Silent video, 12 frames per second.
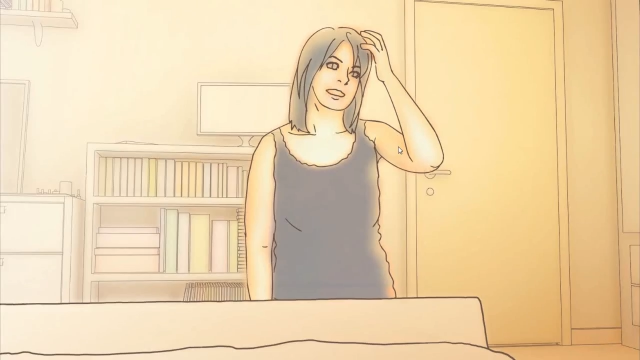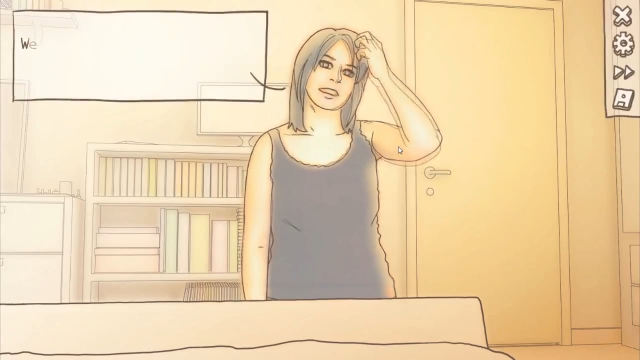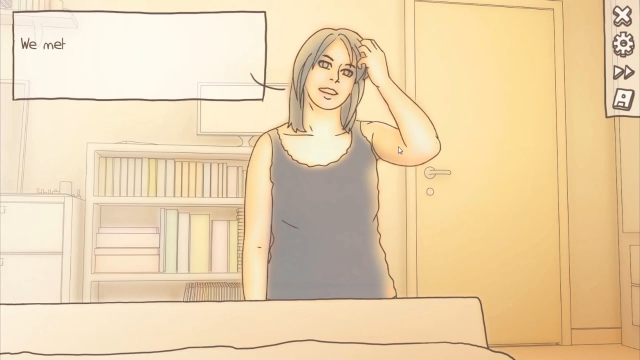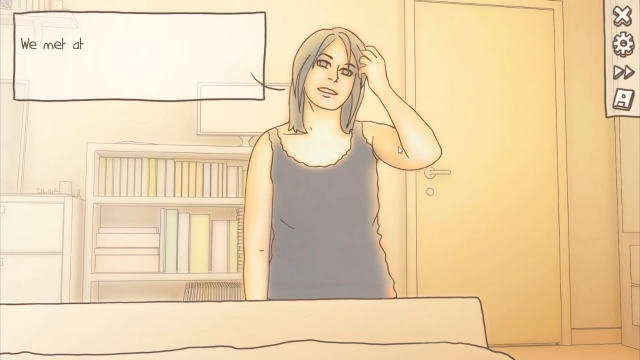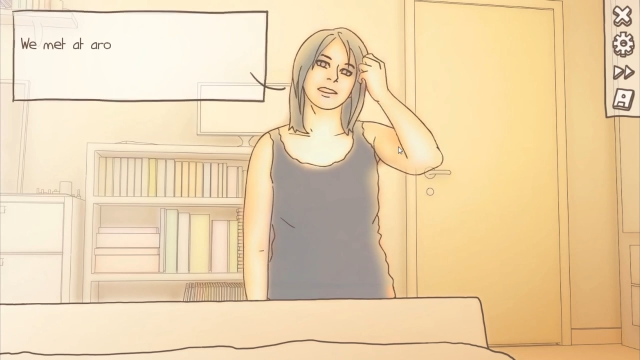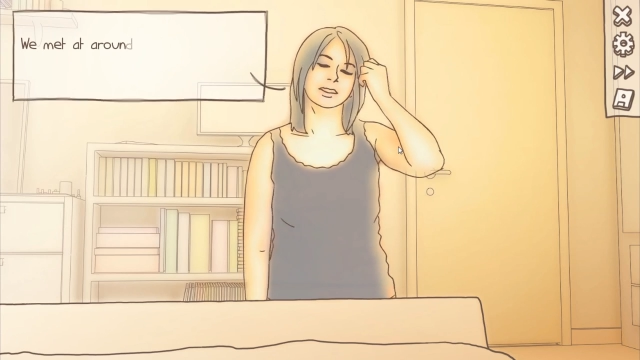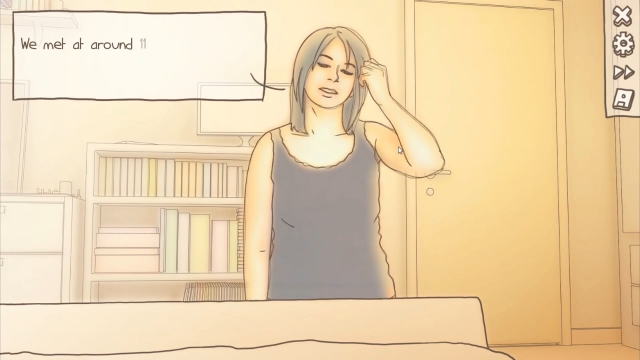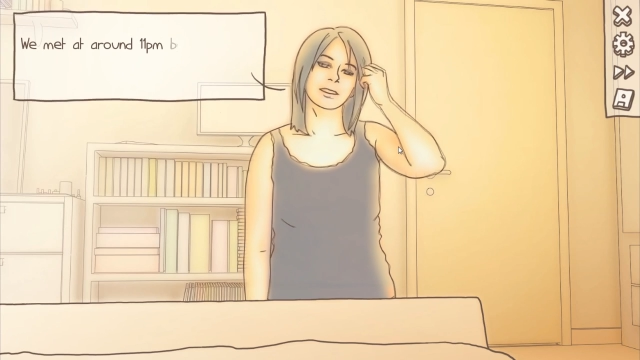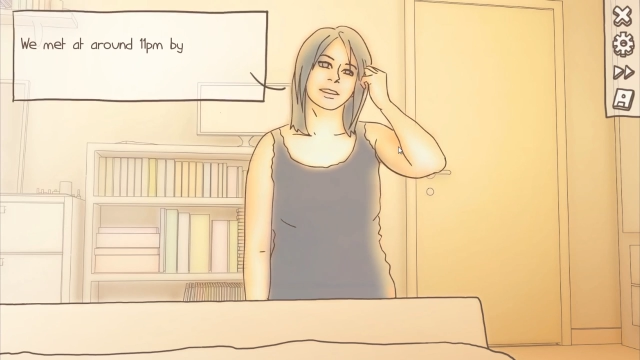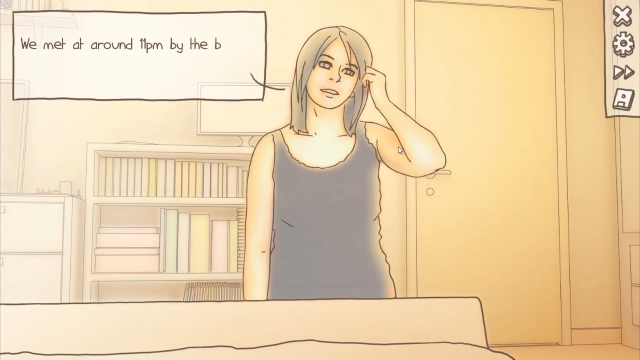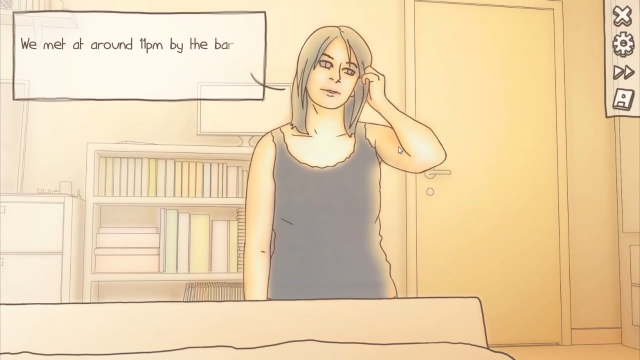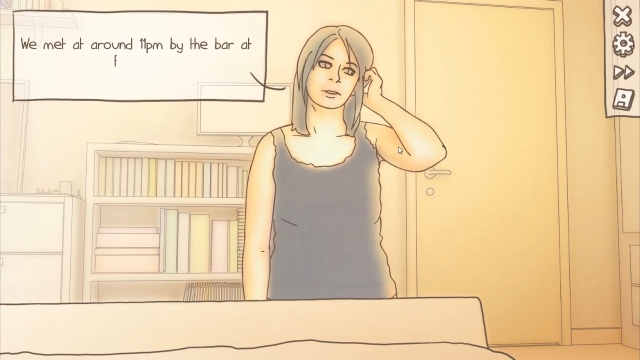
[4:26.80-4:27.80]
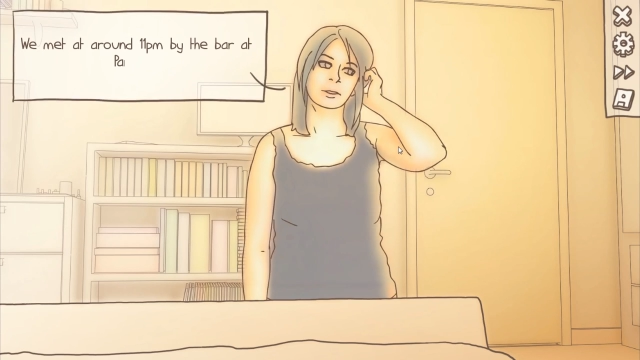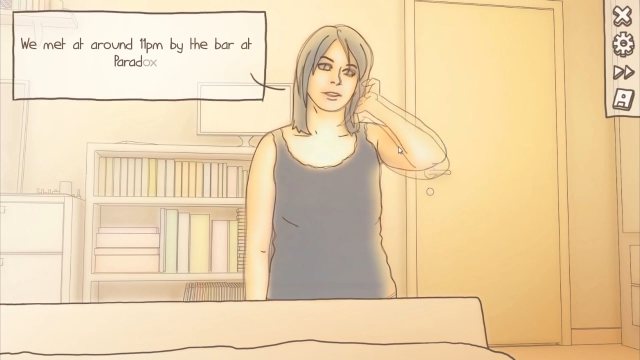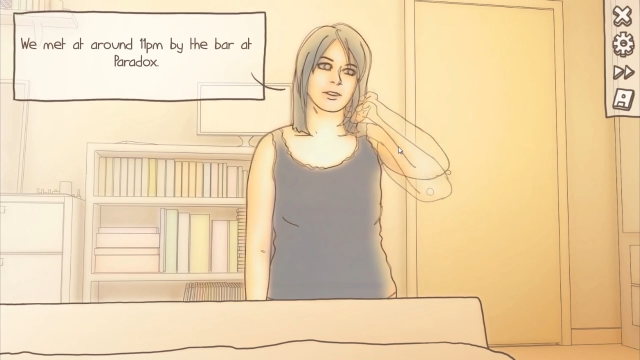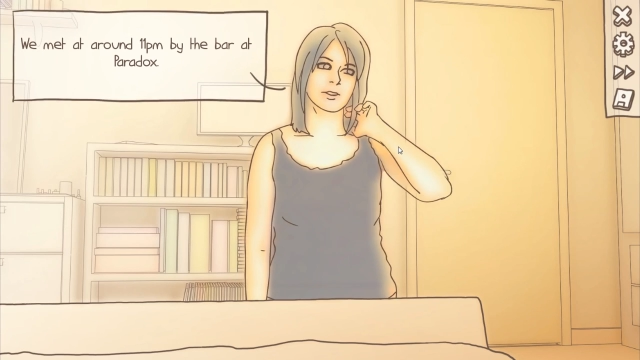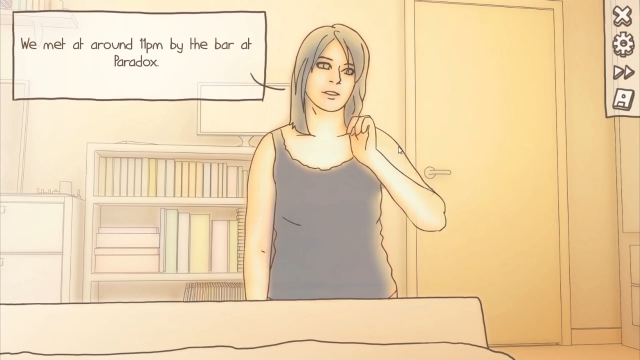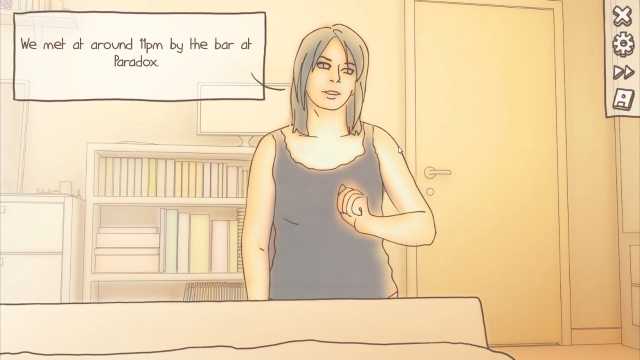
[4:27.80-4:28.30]
was right. just about to say
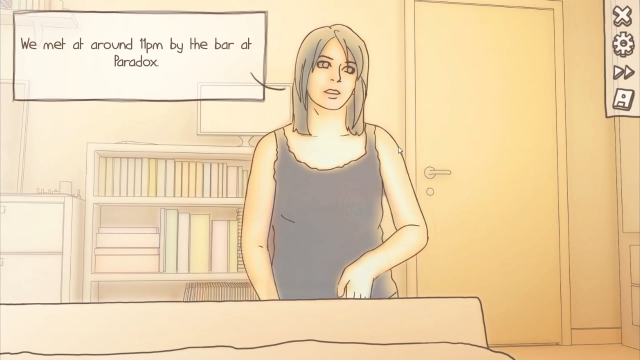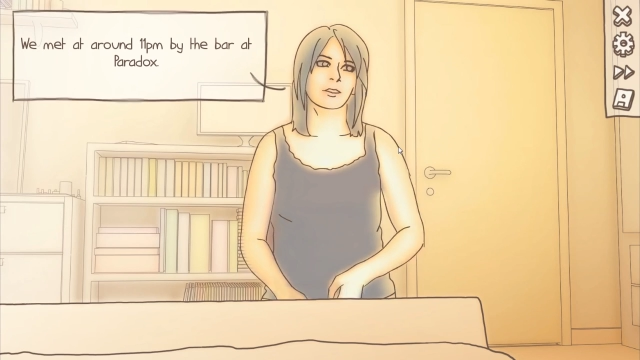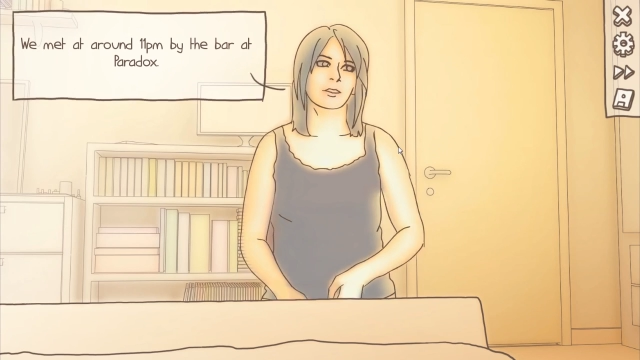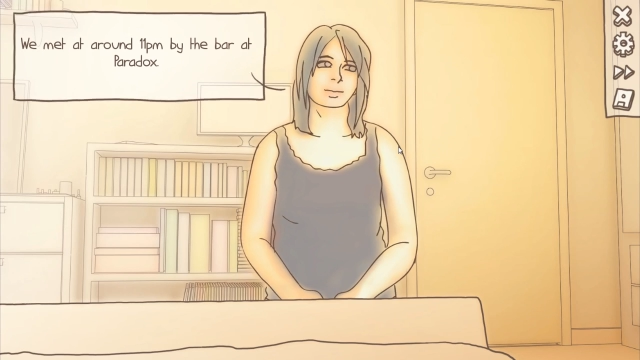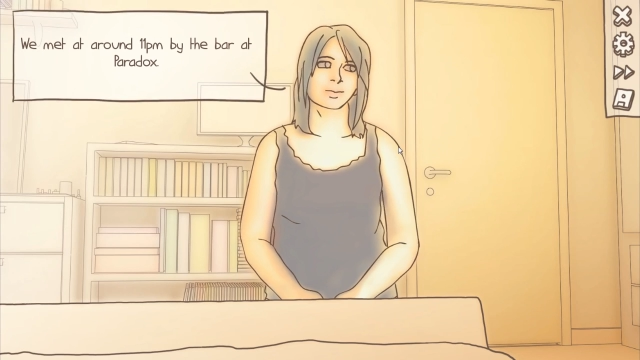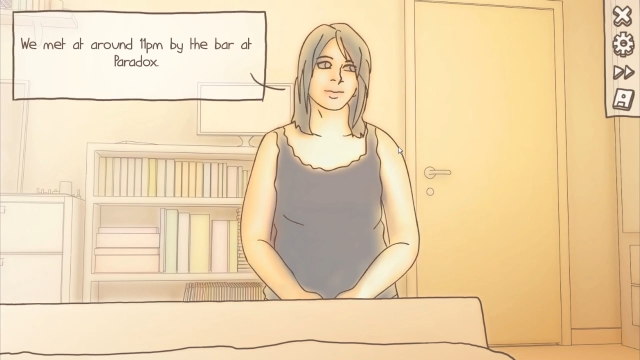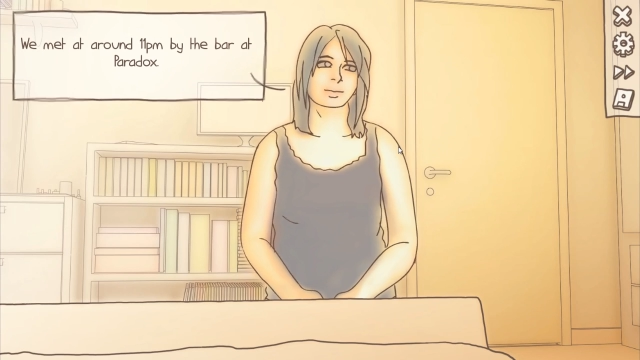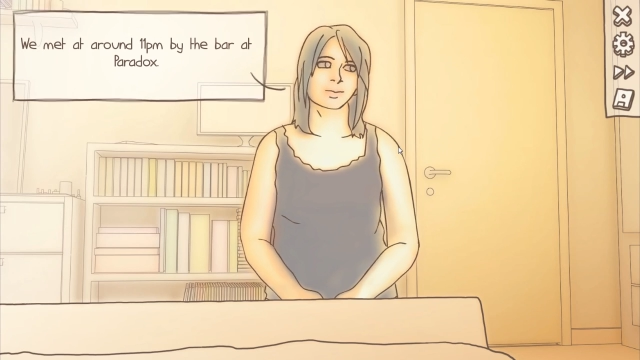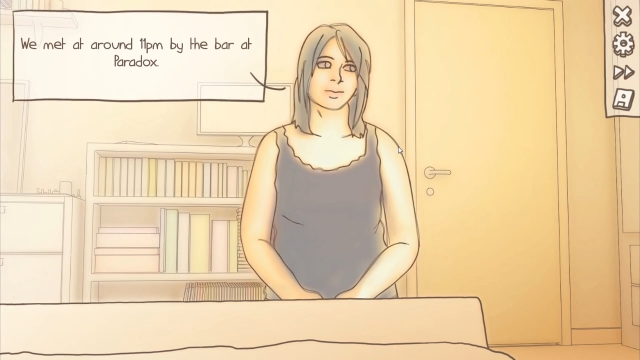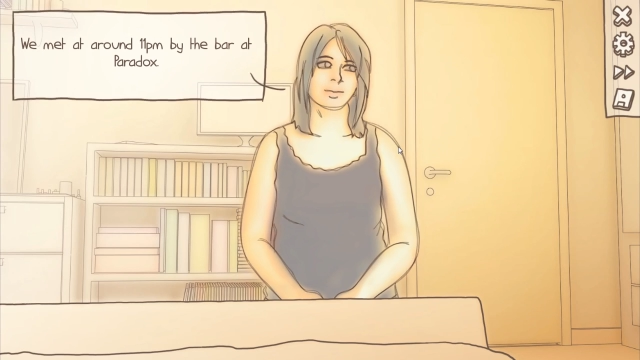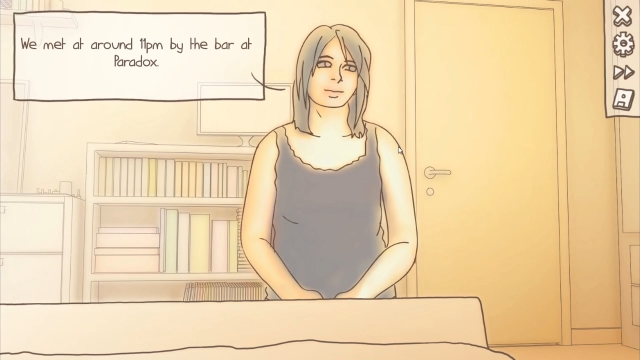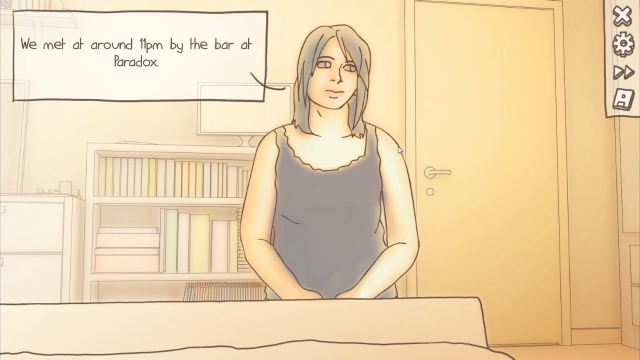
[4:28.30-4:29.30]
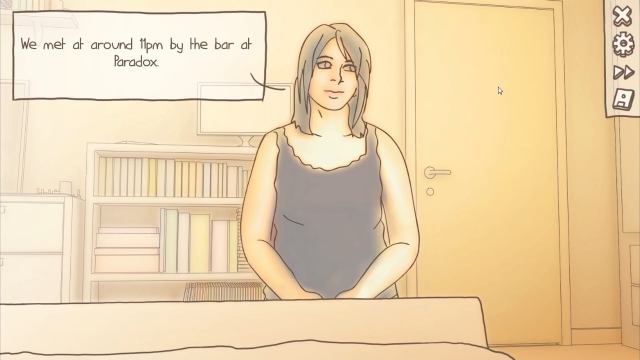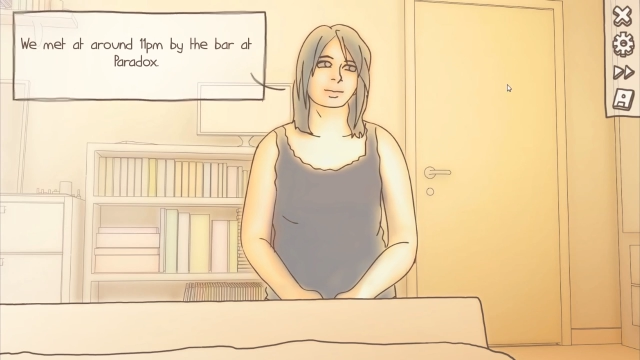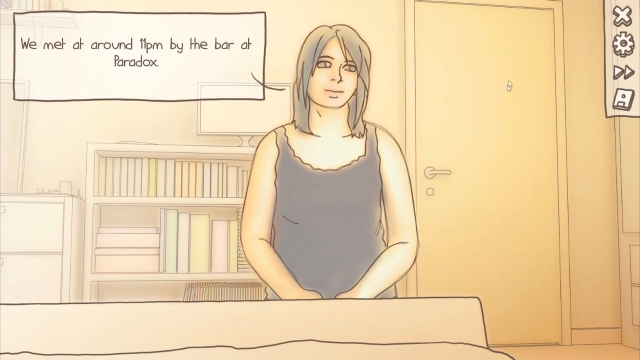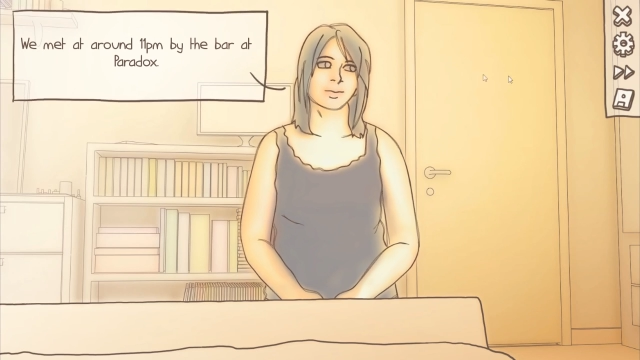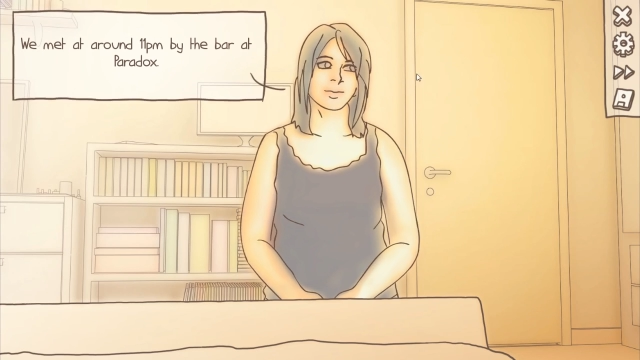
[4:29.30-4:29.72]
Up that top. joke. Come on, yeah.